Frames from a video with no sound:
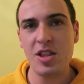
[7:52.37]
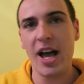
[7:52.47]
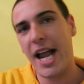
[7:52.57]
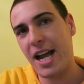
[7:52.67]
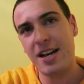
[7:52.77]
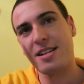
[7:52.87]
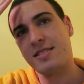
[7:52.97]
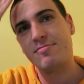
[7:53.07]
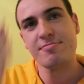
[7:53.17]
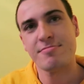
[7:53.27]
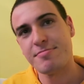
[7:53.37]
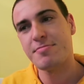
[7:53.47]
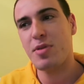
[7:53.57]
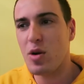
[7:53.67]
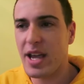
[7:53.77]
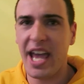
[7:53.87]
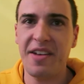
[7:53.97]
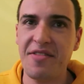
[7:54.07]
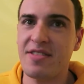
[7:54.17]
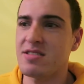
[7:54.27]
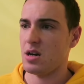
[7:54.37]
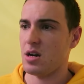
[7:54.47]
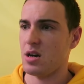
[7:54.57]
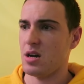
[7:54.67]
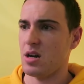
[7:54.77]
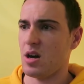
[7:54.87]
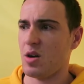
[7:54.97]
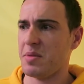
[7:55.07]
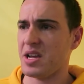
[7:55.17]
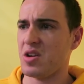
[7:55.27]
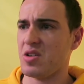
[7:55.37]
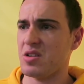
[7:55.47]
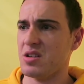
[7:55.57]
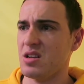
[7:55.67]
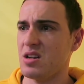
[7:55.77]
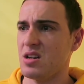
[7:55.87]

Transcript: Like, poor Kev. Oh my god.